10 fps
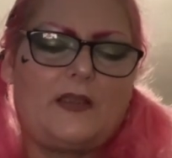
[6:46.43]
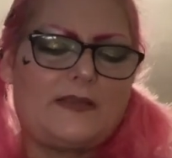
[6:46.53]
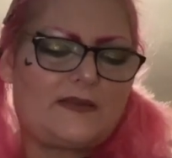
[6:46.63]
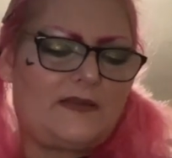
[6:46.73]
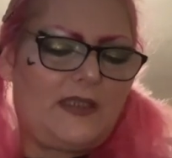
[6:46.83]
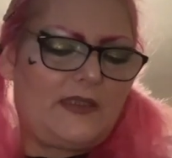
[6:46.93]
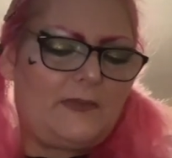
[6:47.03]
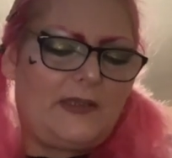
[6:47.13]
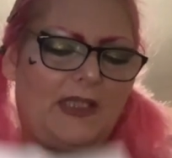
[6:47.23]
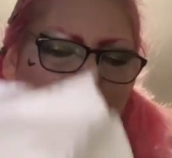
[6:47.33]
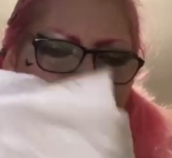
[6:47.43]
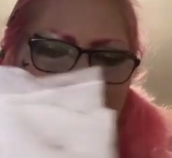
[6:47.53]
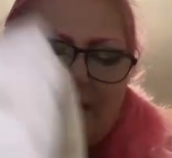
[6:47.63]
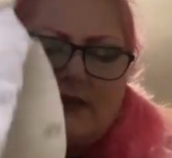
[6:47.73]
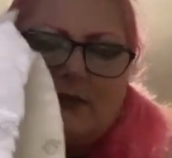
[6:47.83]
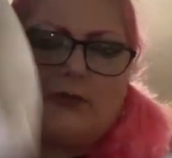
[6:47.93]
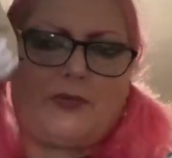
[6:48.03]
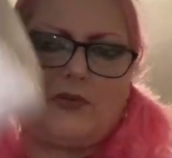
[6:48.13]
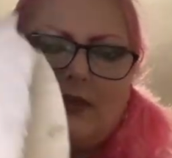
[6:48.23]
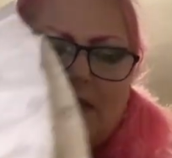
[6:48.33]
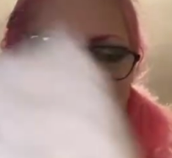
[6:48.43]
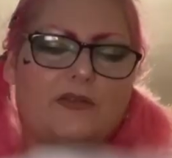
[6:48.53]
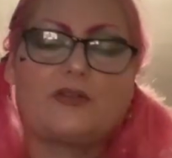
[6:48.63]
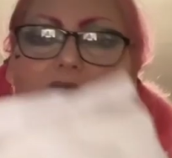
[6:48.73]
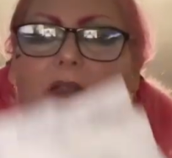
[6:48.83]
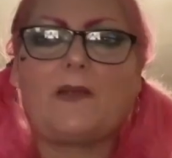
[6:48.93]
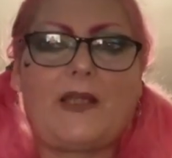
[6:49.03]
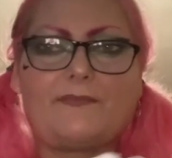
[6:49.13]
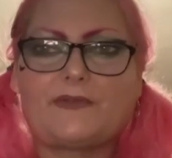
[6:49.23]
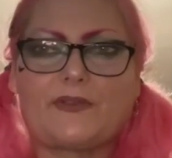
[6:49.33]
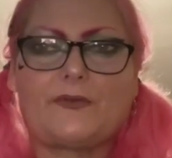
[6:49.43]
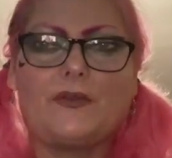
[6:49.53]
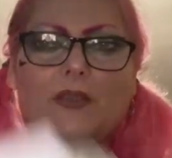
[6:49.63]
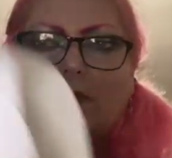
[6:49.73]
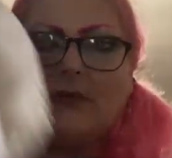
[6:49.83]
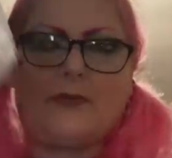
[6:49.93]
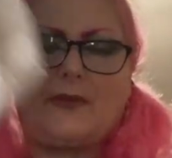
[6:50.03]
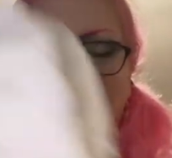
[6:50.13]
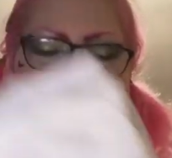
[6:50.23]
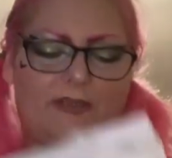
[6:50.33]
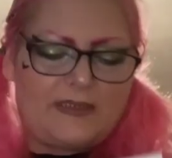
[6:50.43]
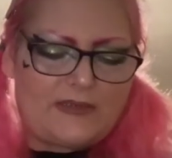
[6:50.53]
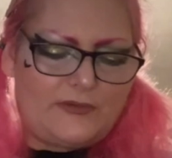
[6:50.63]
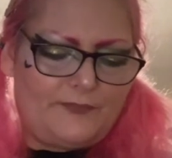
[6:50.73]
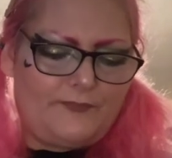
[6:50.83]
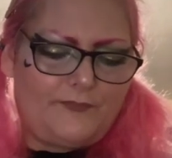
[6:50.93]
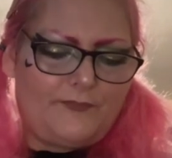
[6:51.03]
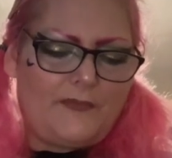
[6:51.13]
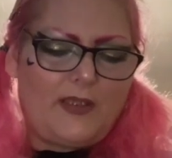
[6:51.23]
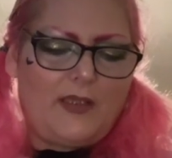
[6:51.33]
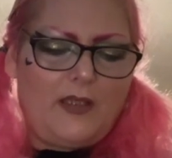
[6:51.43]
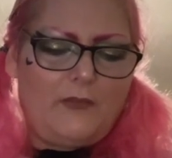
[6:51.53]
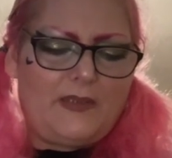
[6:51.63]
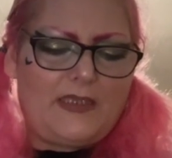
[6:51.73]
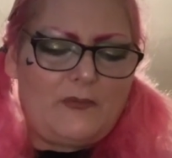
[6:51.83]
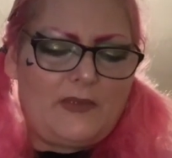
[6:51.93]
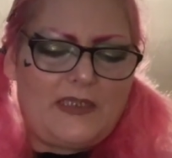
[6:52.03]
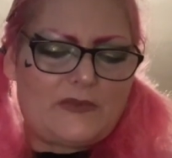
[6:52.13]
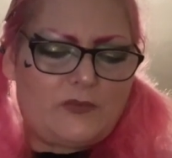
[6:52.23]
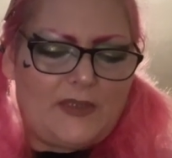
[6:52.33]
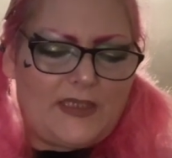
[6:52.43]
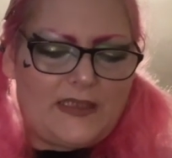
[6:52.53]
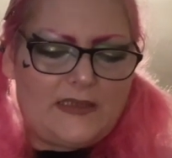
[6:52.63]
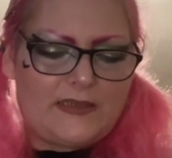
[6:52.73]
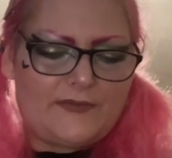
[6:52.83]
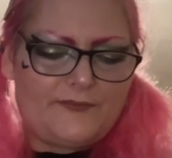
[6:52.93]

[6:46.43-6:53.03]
So lucky we had this. So you put this on, you don't have to, but we put this on, and when it's weed,